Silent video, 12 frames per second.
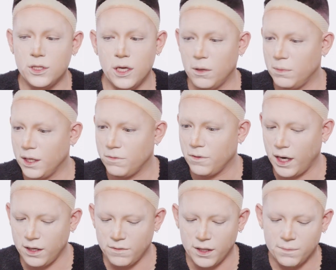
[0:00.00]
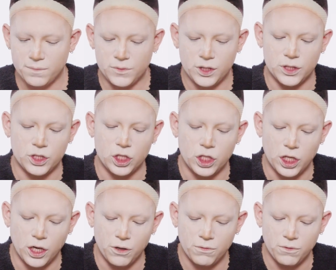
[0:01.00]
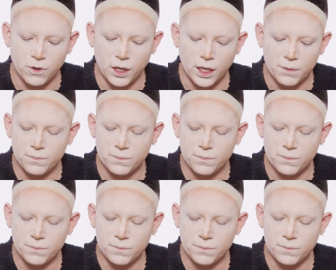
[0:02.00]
Don't be afraid of it. Just go for